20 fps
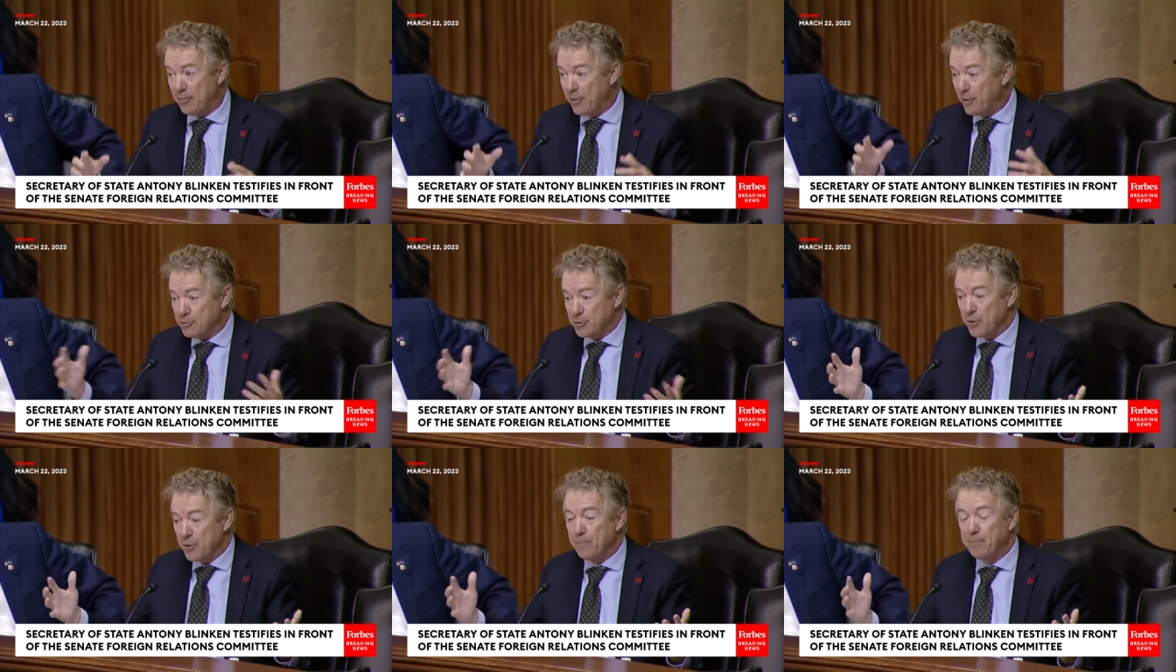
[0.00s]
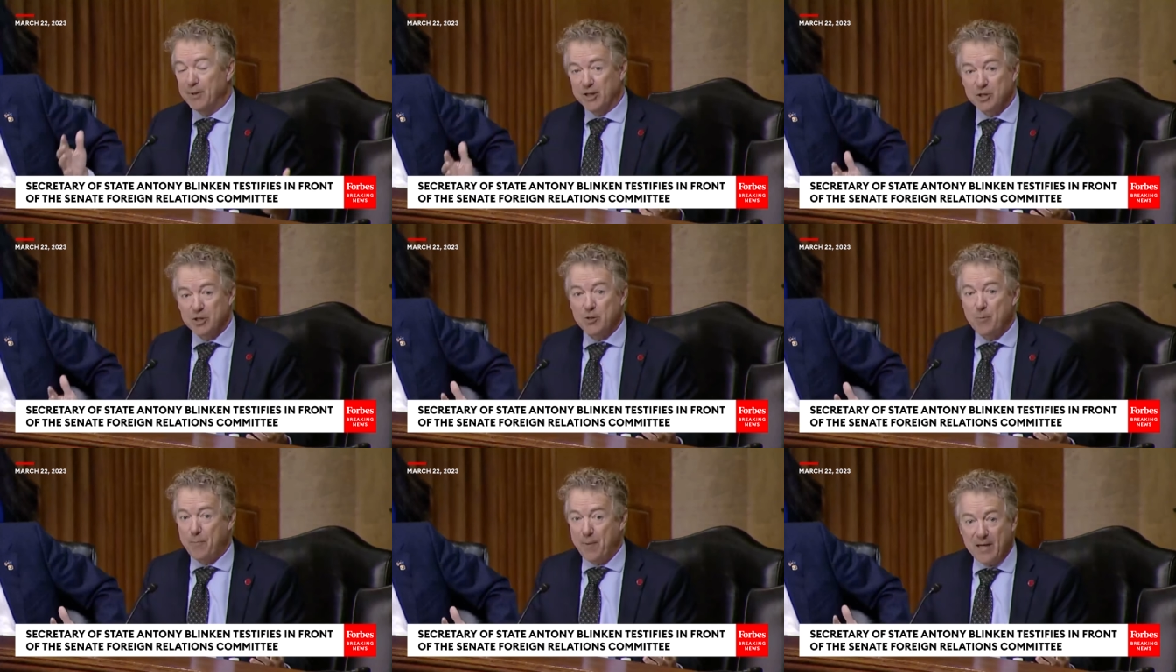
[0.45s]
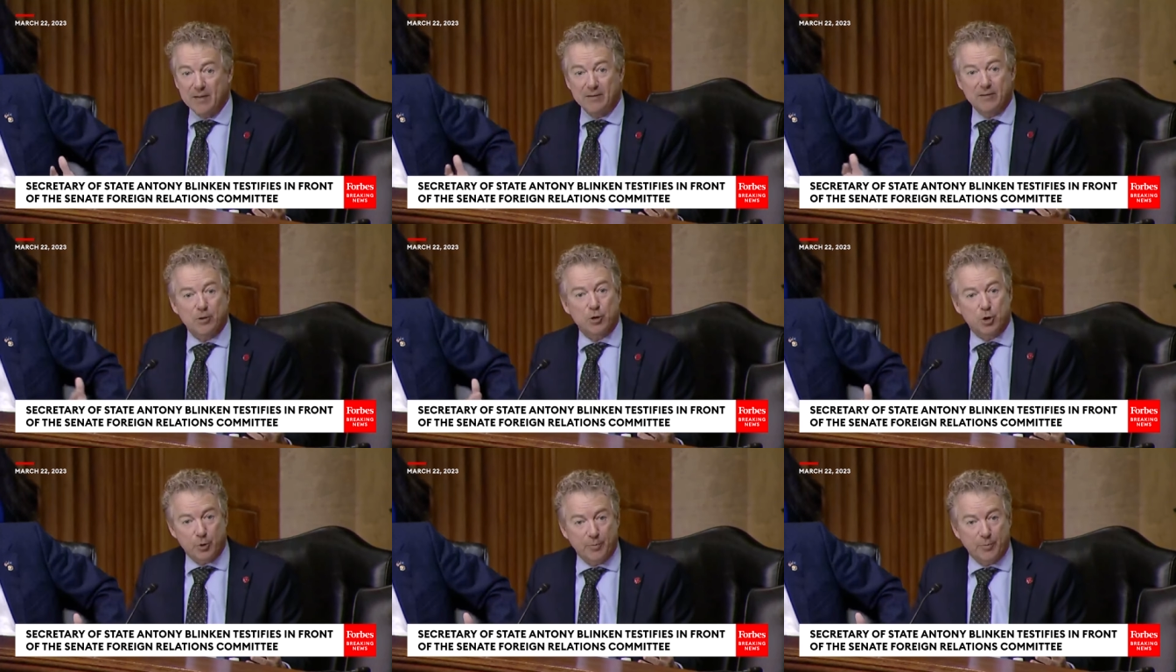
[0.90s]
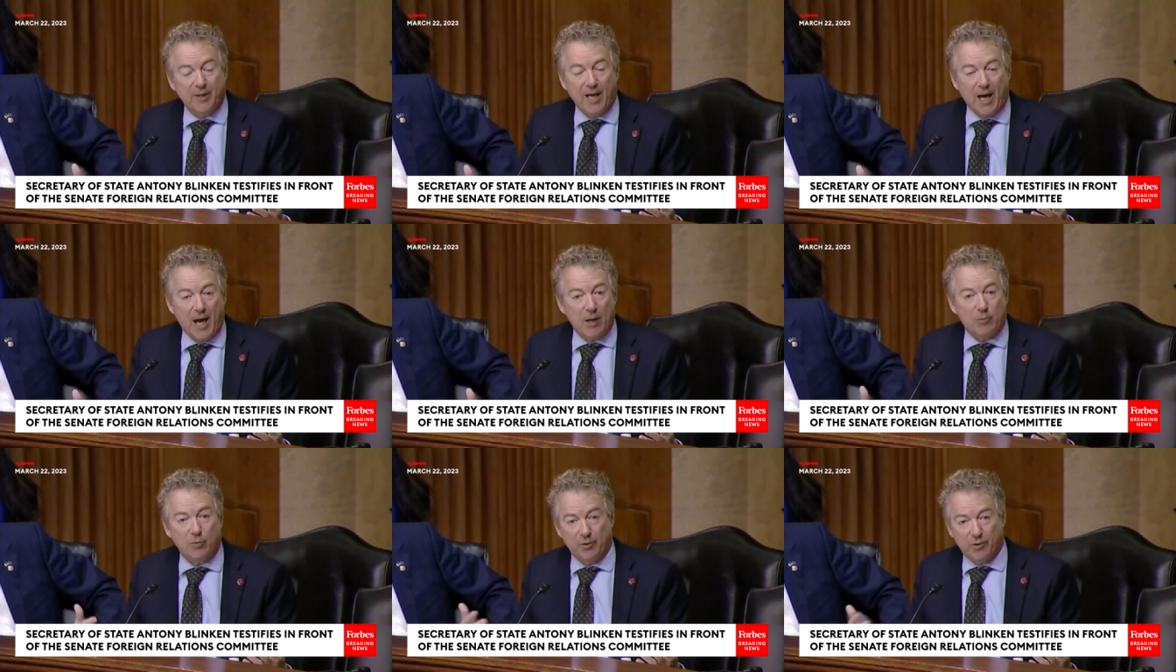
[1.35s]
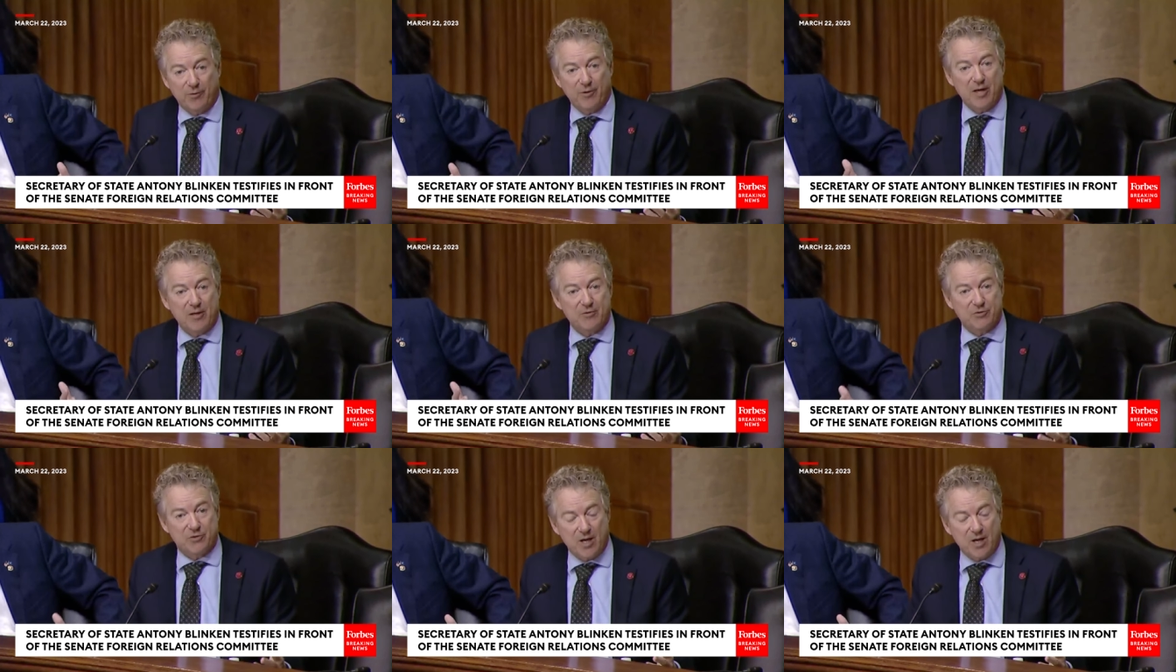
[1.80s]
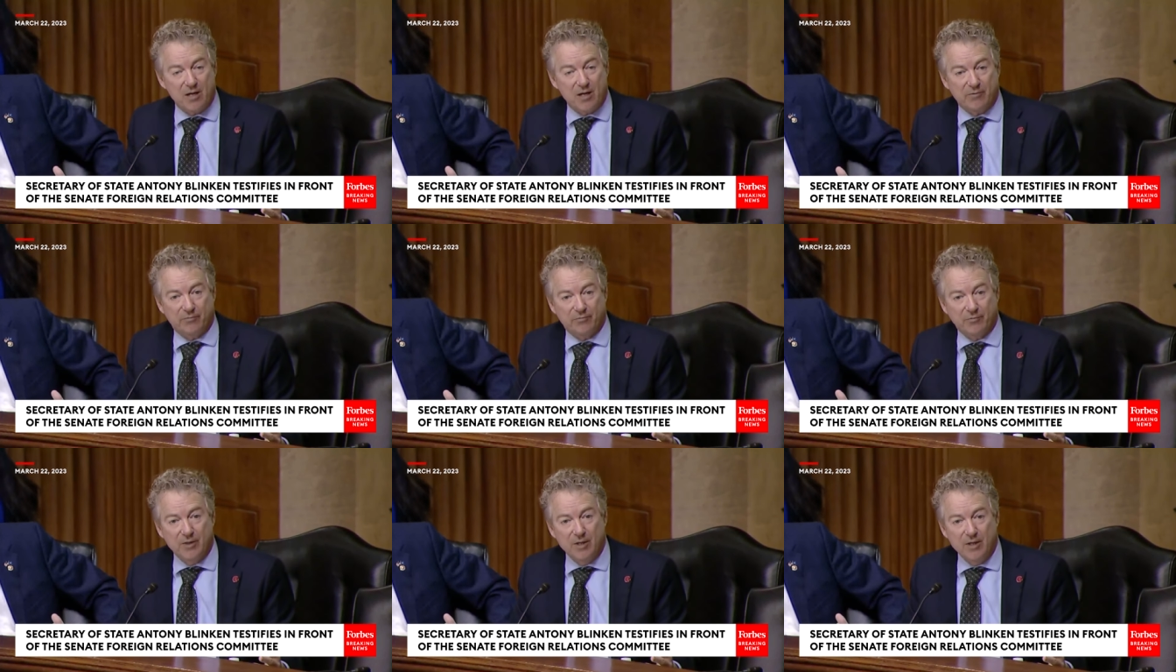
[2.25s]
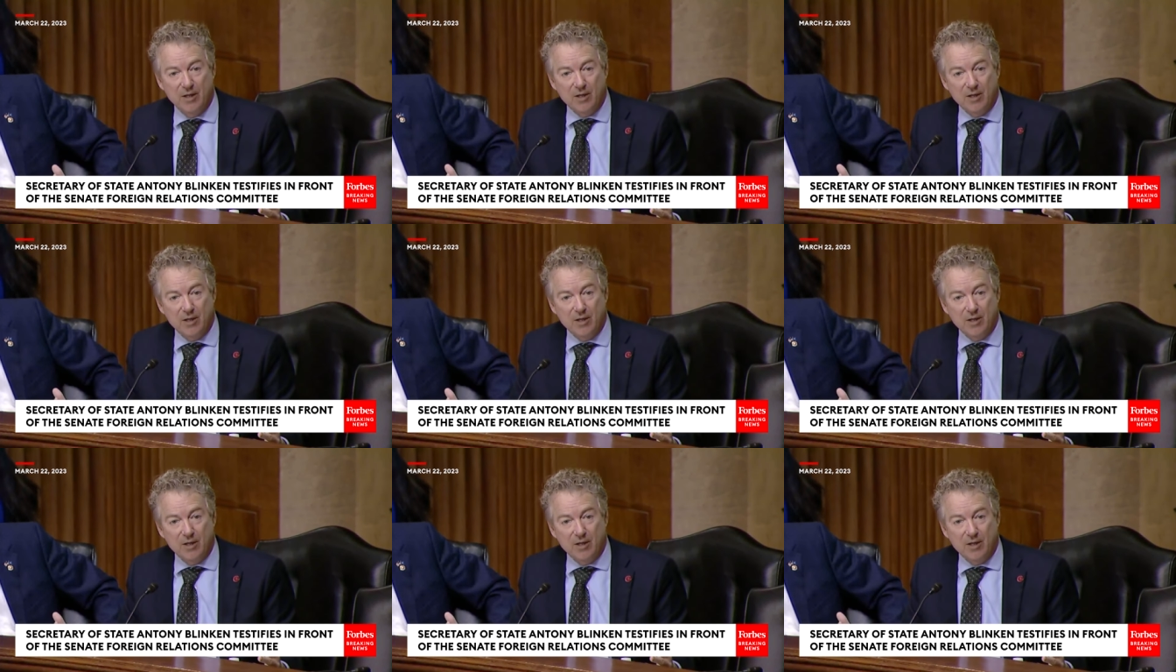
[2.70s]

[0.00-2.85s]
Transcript: There's a big debate that should be had whether that's safe.